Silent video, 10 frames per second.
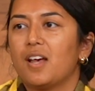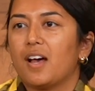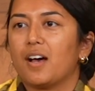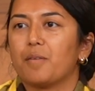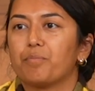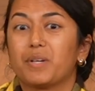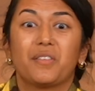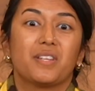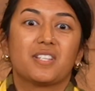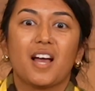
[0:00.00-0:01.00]
But at
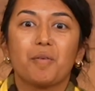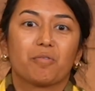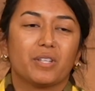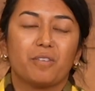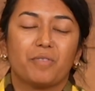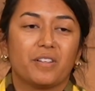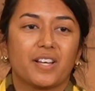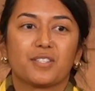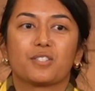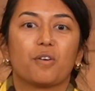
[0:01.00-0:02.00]
the time, it really felt
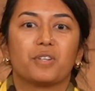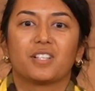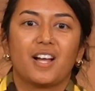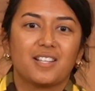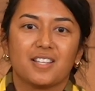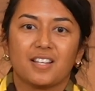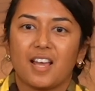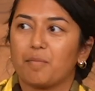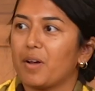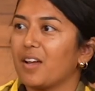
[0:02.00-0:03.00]
like so neglected.
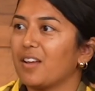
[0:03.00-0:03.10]
And